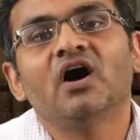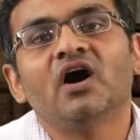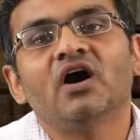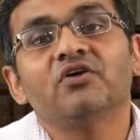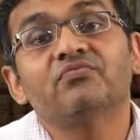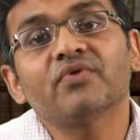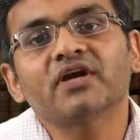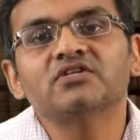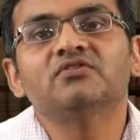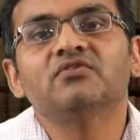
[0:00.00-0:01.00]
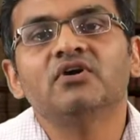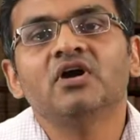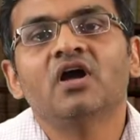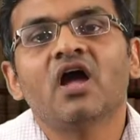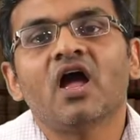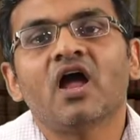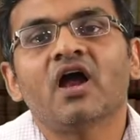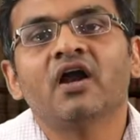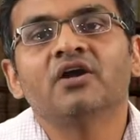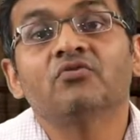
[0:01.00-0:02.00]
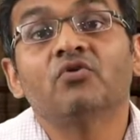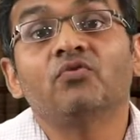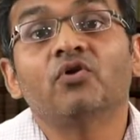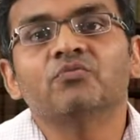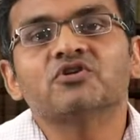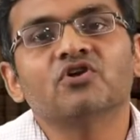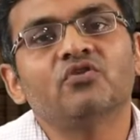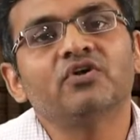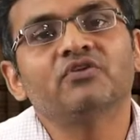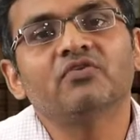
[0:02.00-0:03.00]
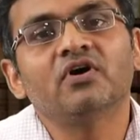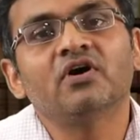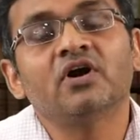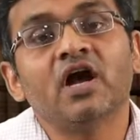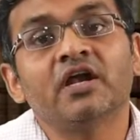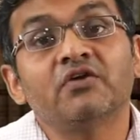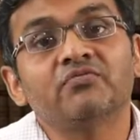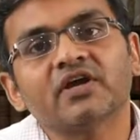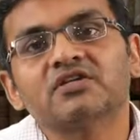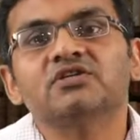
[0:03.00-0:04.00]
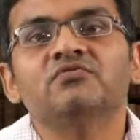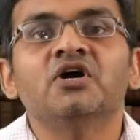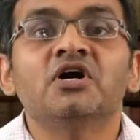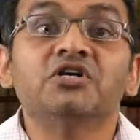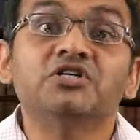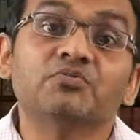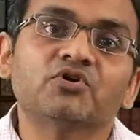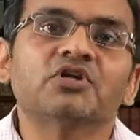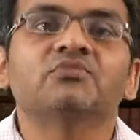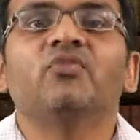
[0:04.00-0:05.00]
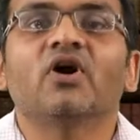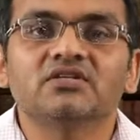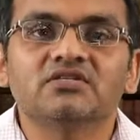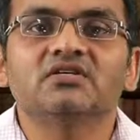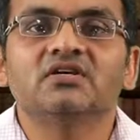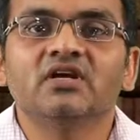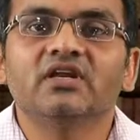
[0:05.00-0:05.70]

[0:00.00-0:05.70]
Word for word: uh, effective and formation of if, uh, an effective democratic policy.